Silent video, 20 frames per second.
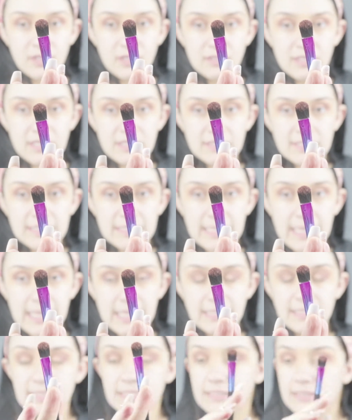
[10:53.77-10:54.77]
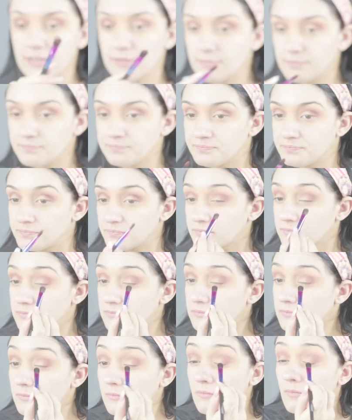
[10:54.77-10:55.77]
that's nice.
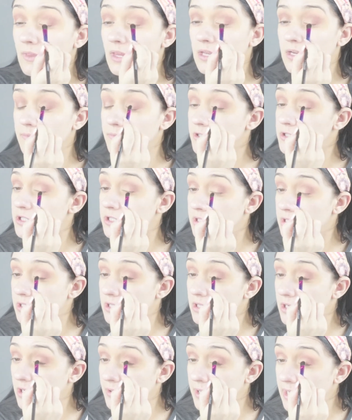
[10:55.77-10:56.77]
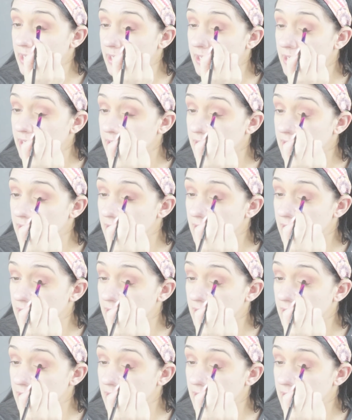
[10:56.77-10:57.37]
And we're just going to go ahead